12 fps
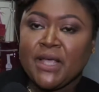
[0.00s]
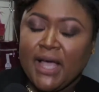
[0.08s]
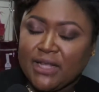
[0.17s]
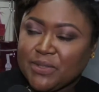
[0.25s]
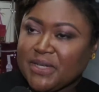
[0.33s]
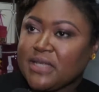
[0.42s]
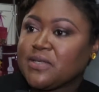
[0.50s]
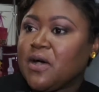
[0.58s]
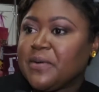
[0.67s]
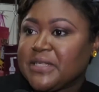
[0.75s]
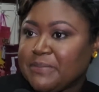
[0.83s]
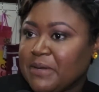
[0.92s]
And so it has
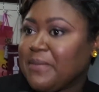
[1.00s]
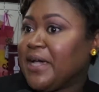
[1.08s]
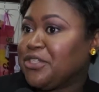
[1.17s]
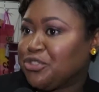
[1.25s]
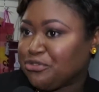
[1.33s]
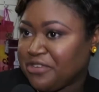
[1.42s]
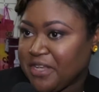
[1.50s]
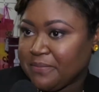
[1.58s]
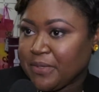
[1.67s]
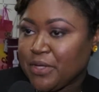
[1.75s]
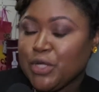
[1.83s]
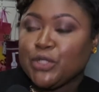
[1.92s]
always been my
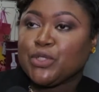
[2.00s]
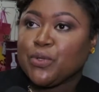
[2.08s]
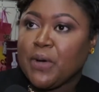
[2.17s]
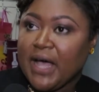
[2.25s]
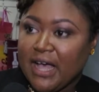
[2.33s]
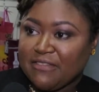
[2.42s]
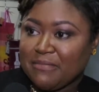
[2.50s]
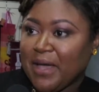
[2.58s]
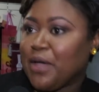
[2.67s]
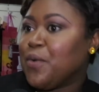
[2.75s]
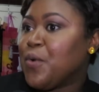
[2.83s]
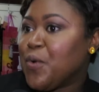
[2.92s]
dream to have
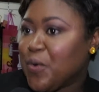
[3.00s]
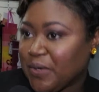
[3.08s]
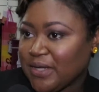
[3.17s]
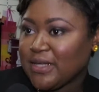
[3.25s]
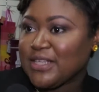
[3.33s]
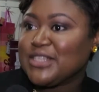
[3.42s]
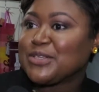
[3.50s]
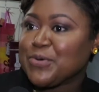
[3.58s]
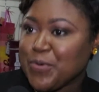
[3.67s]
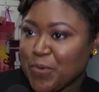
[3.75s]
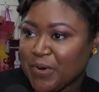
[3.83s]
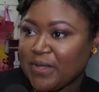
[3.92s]
my own
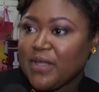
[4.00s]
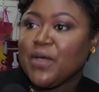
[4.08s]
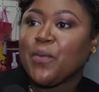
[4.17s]
school